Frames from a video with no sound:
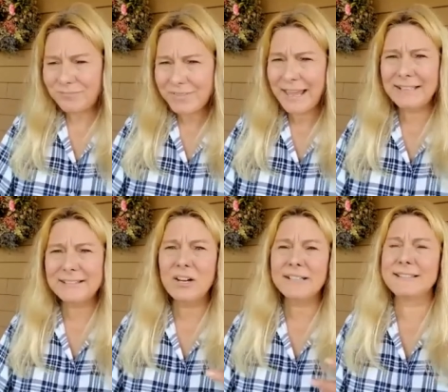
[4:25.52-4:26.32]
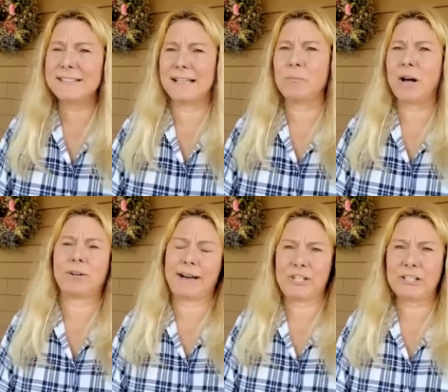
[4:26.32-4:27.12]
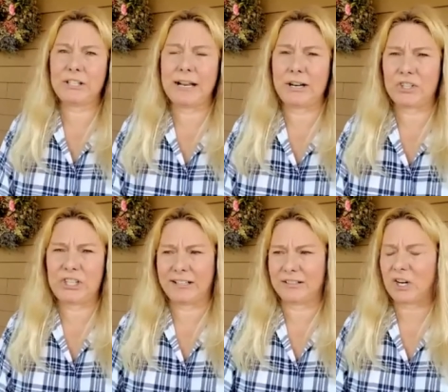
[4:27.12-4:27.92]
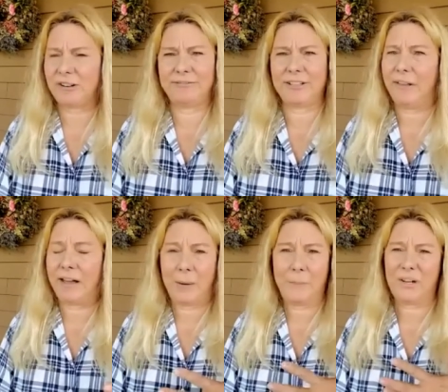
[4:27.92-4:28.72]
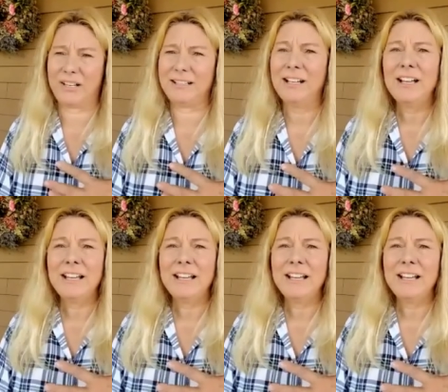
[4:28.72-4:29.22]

And as long as it's in moderation and your chickens aren't filling up on